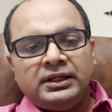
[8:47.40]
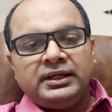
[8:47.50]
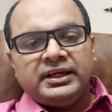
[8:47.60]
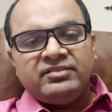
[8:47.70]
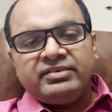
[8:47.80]

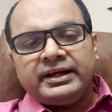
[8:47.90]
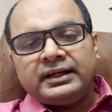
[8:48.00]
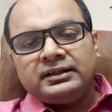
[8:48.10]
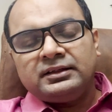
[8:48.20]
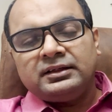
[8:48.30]
In
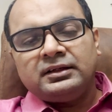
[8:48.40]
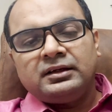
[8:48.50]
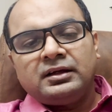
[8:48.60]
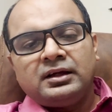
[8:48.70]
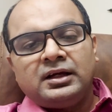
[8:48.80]
fact,
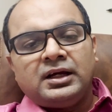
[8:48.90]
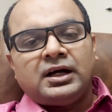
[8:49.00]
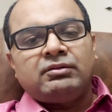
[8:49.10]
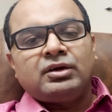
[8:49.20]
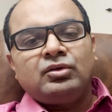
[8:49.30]

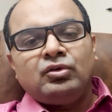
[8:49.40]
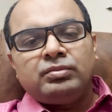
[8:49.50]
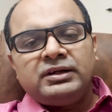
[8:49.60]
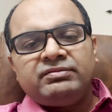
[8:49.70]
our global